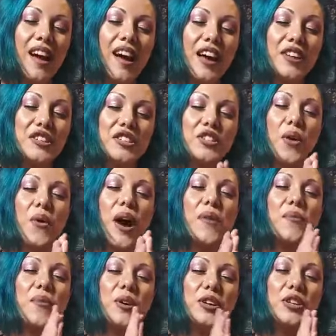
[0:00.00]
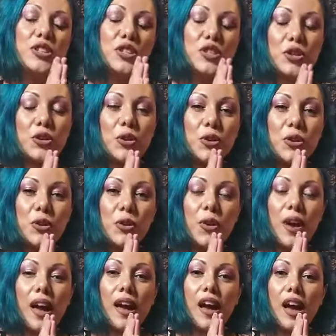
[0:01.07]
And so I wanted
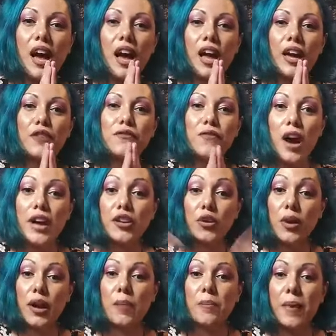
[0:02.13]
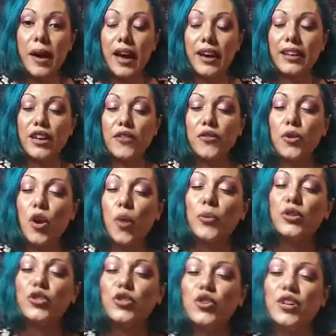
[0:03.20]
to invite you and give you an
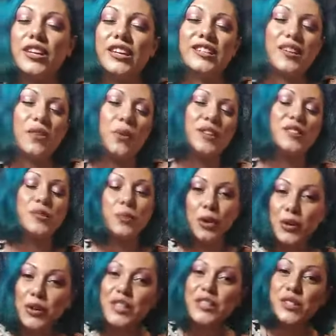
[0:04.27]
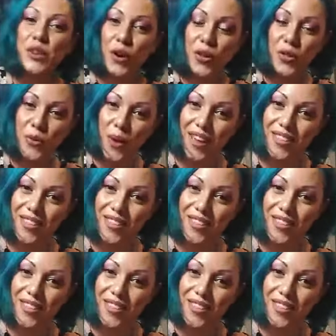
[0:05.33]
opportunity to experience her the way